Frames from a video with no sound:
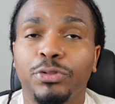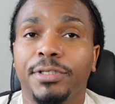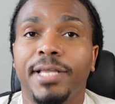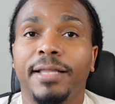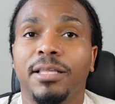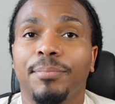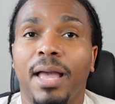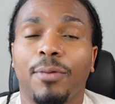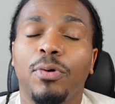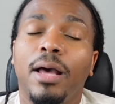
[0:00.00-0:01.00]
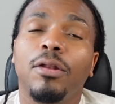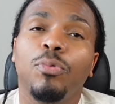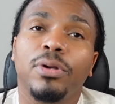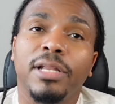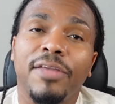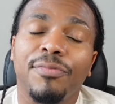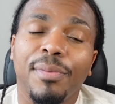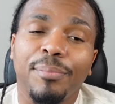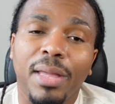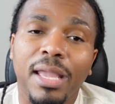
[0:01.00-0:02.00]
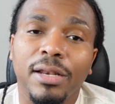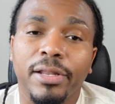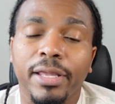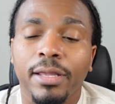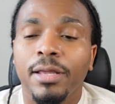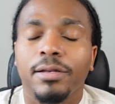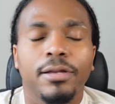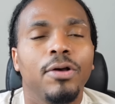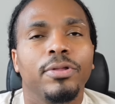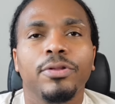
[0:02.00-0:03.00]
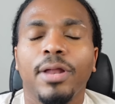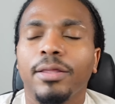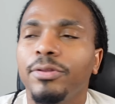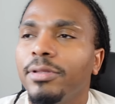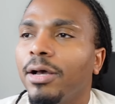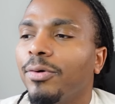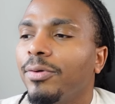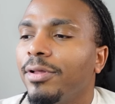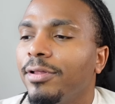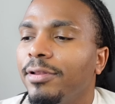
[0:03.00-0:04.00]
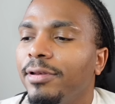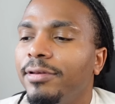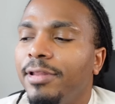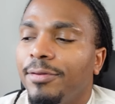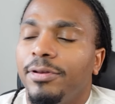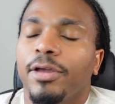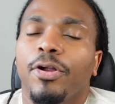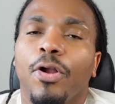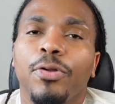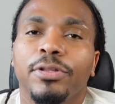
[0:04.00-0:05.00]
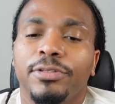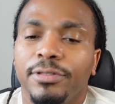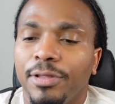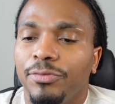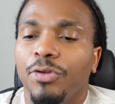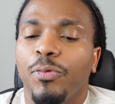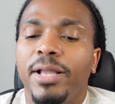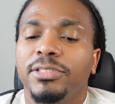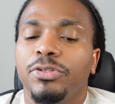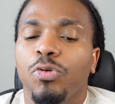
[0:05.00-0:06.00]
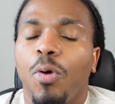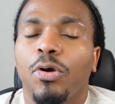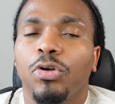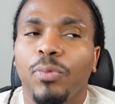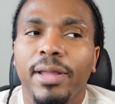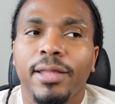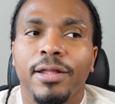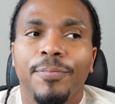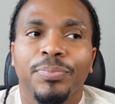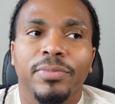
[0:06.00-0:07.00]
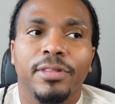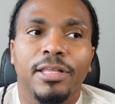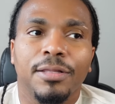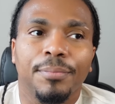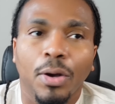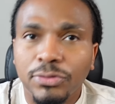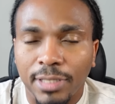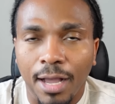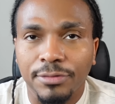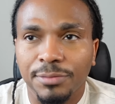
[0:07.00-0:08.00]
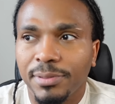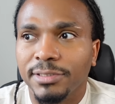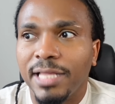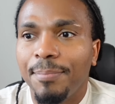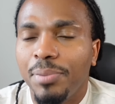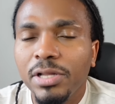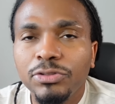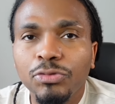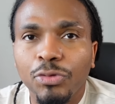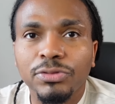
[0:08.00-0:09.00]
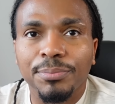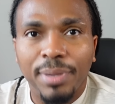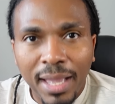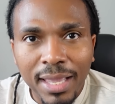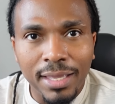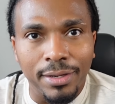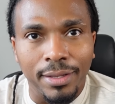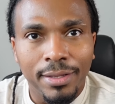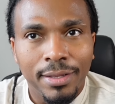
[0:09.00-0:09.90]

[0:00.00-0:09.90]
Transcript: should take them back. Well, I don't want to leave them in pain, Lee. No, you're not, y'all, they're, they're hurt. The, the reason you're walking away most times is because they put you through some pain.